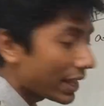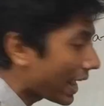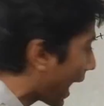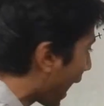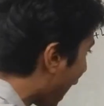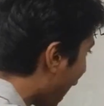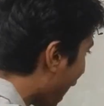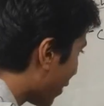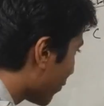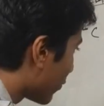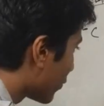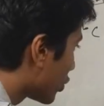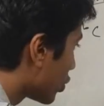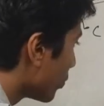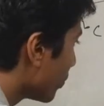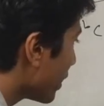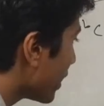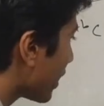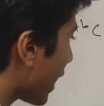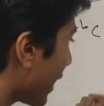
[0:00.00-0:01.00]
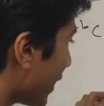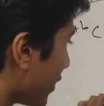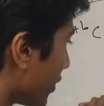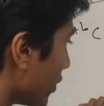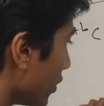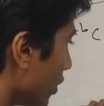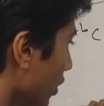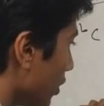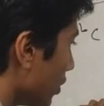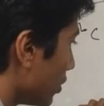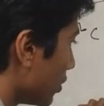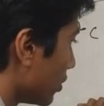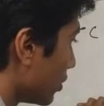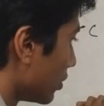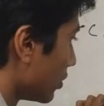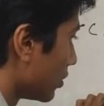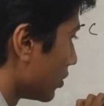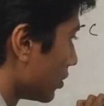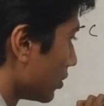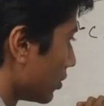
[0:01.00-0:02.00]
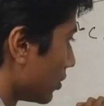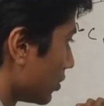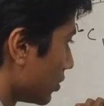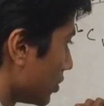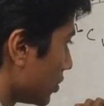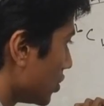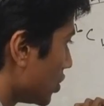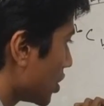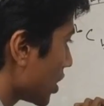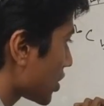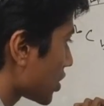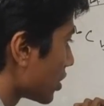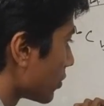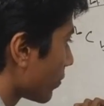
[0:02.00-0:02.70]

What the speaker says: They have to be right here, just